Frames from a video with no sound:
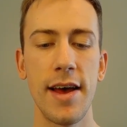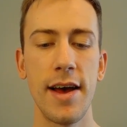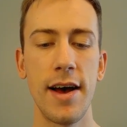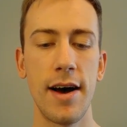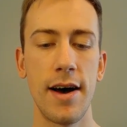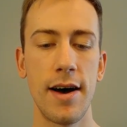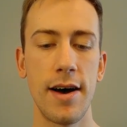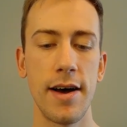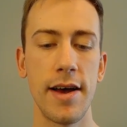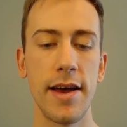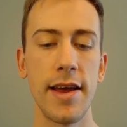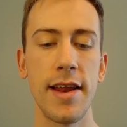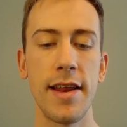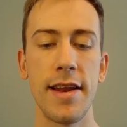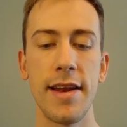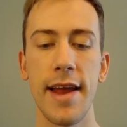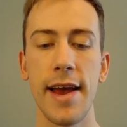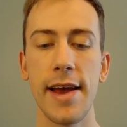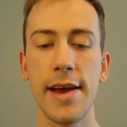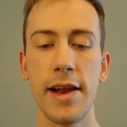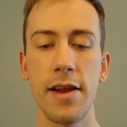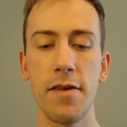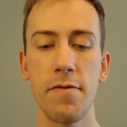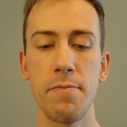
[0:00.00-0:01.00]
a
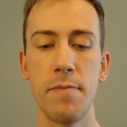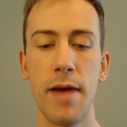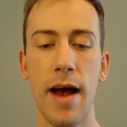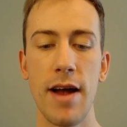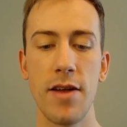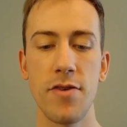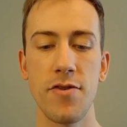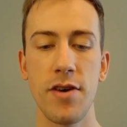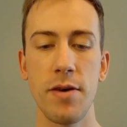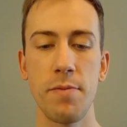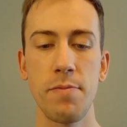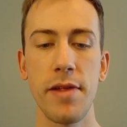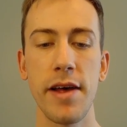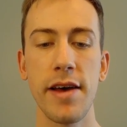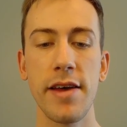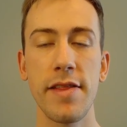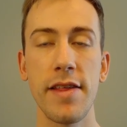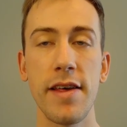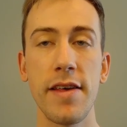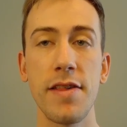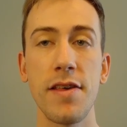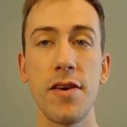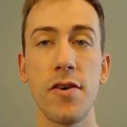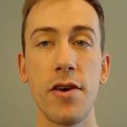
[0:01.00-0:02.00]
negative matchup like
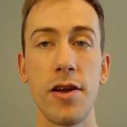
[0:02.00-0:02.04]
this,